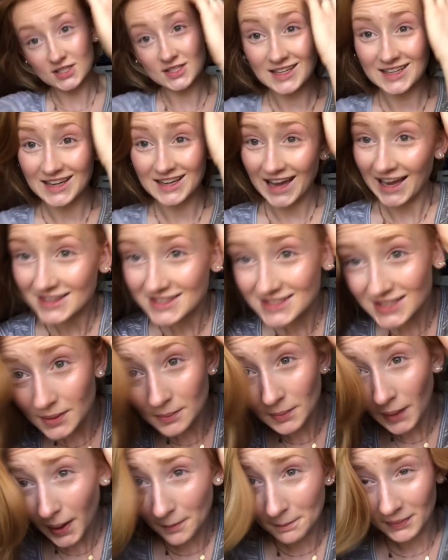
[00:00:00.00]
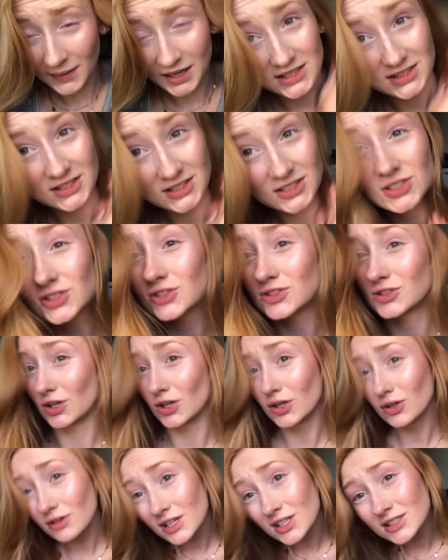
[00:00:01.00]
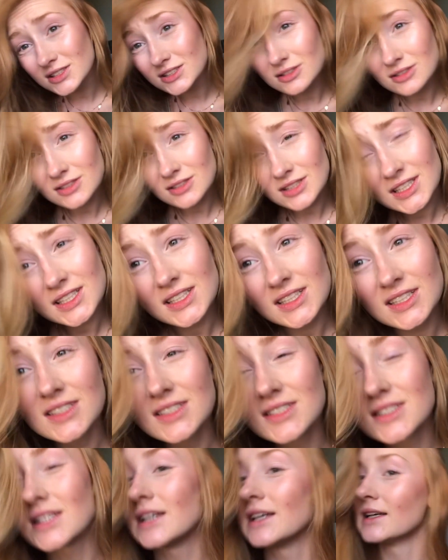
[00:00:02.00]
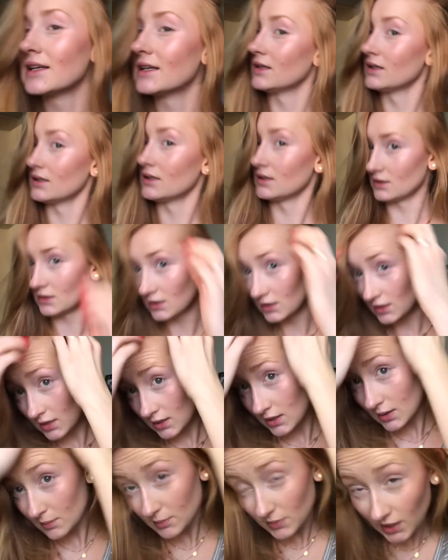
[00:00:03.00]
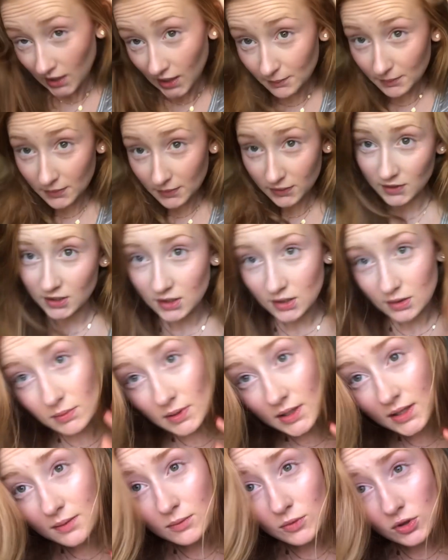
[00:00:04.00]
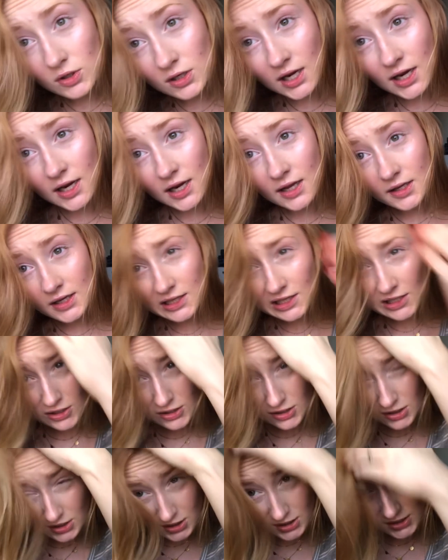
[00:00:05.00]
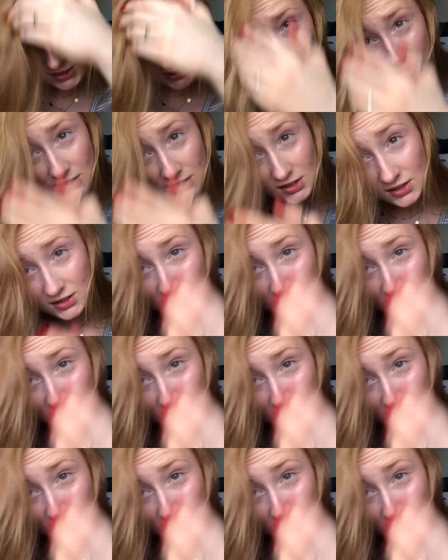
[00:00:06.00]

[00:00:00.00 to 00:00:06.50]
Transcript: need to add some mascara to this and pop a little bit more highlighter on.